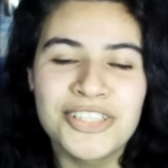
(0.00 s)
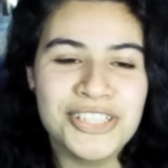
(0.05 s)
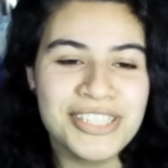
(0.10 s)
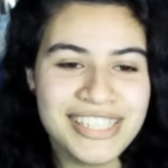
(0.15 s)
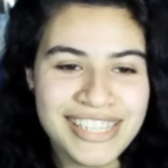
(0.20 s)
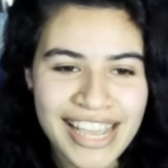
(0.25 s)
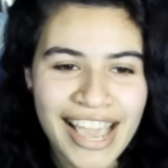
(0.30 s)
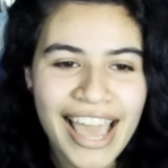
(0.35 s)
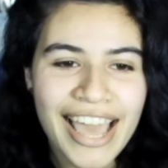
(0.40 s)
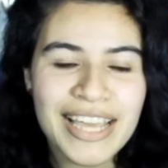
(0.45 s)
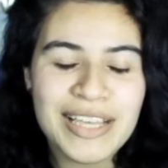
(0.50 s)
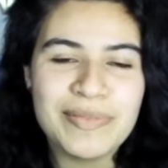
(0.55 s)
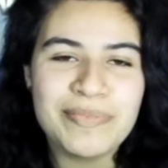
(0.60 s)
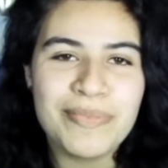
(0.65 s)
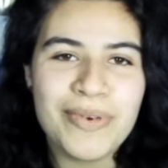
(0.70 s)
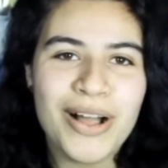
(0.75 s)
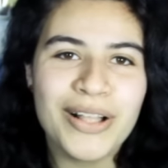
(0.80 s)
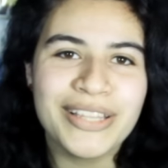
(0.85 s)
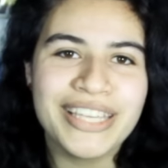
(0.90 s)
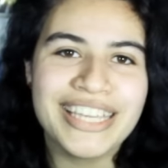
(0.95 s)
Just tag
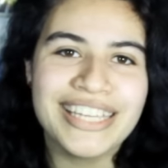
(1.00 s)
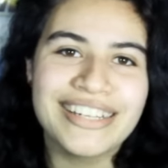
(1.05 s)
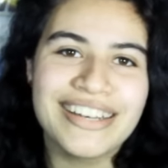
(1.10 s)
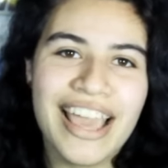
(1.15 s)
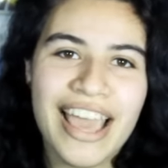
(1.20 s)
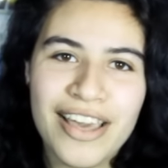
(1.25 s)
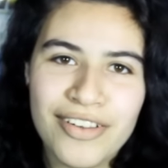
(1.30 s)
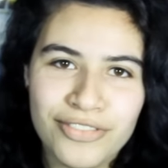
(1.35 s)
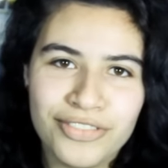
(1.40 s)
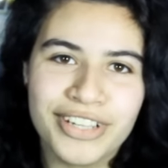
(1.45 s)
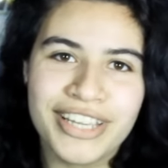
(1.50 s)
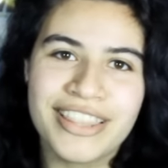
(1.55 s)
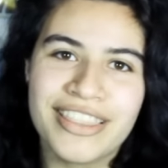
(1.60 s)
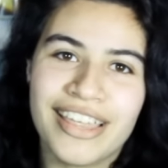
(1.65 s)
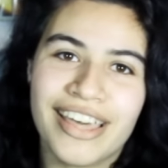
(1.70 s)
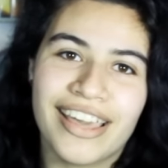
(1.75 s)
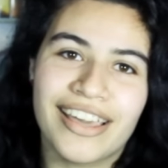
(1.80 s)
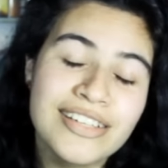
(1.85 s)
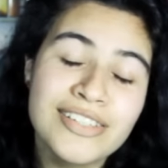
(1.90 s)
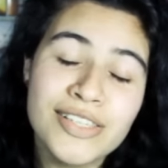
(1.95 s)
Molly in everything.